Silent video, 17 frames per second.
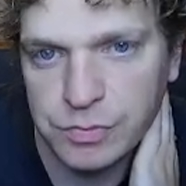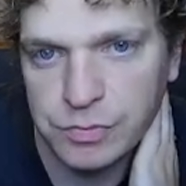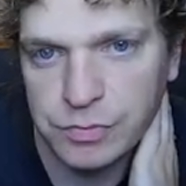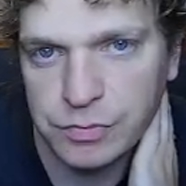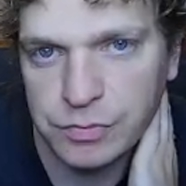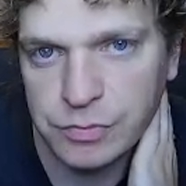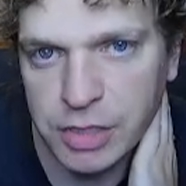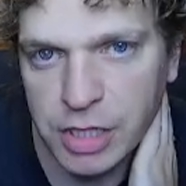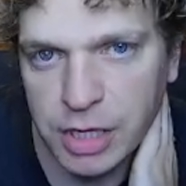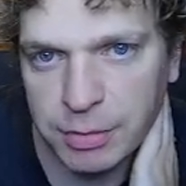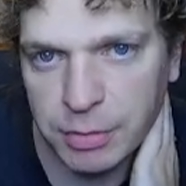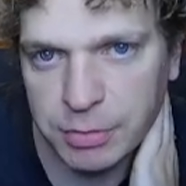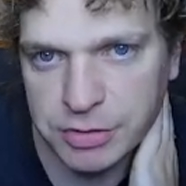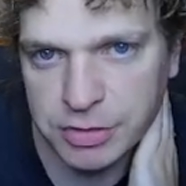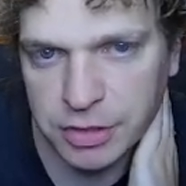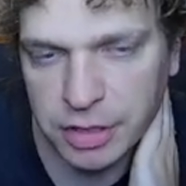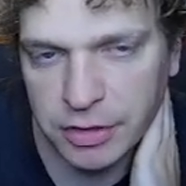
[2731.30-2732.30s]
Yeah, I probably
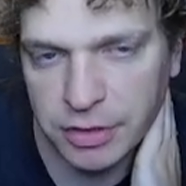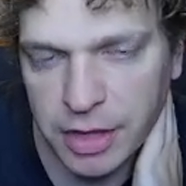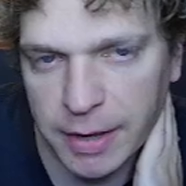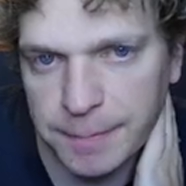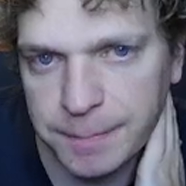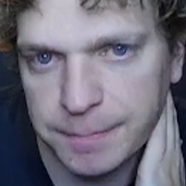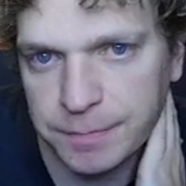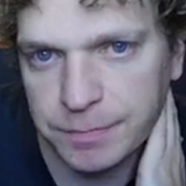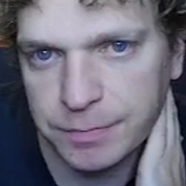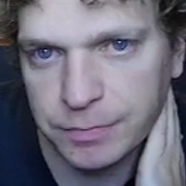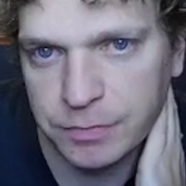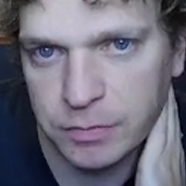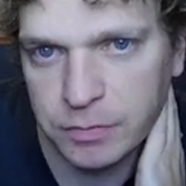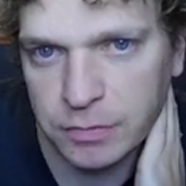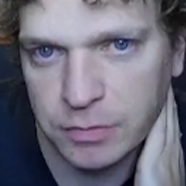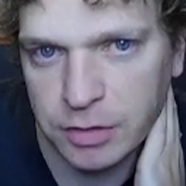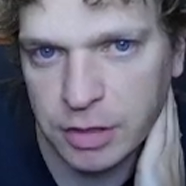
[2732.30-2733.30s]
should have done that.
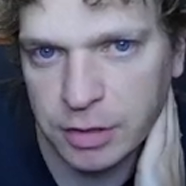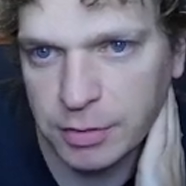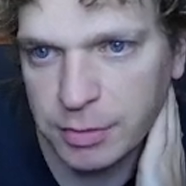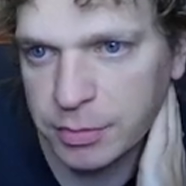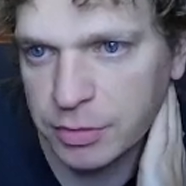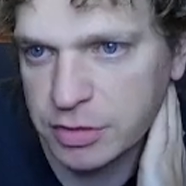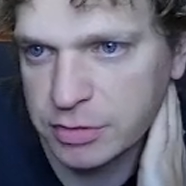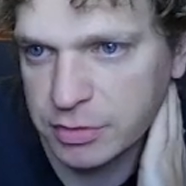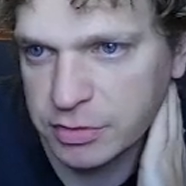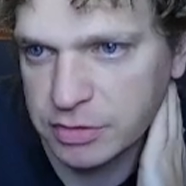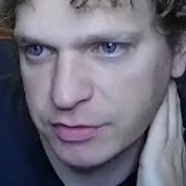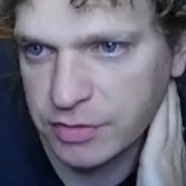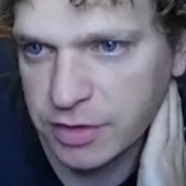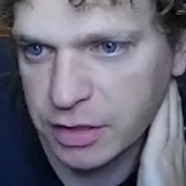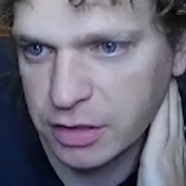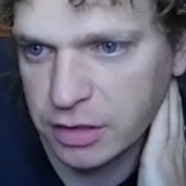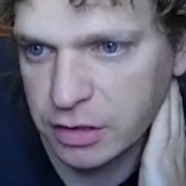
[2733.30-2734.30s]
Give my opponent some extra
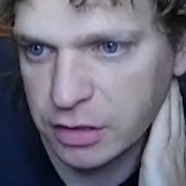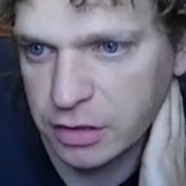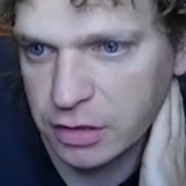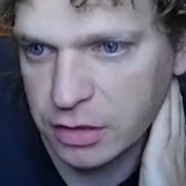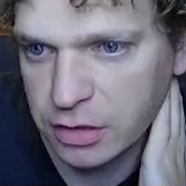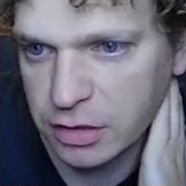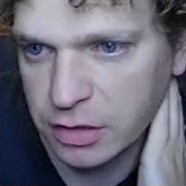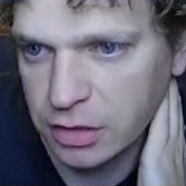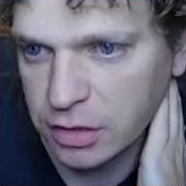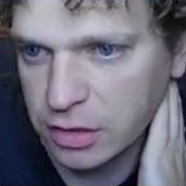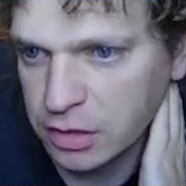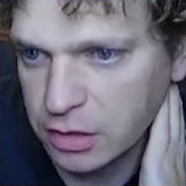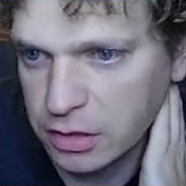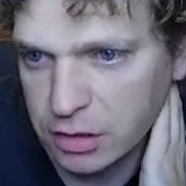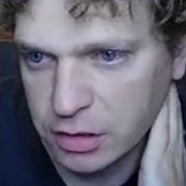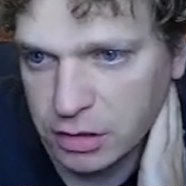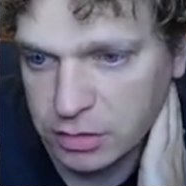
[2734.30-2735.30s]
value here.
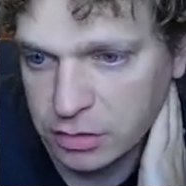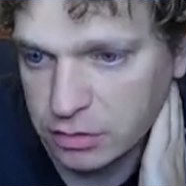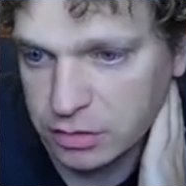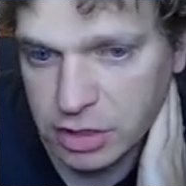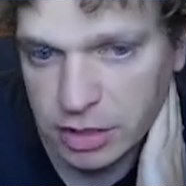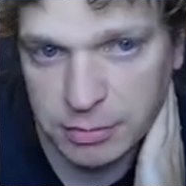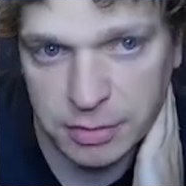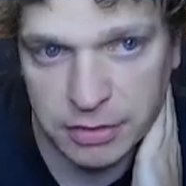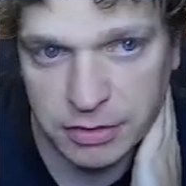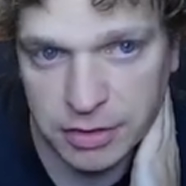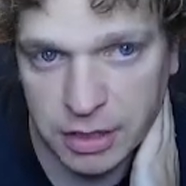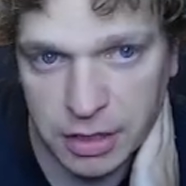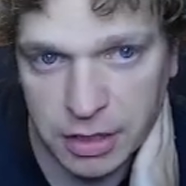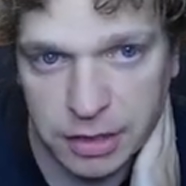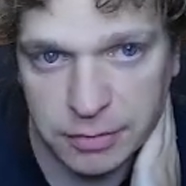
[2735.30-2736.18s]
Don't care about that.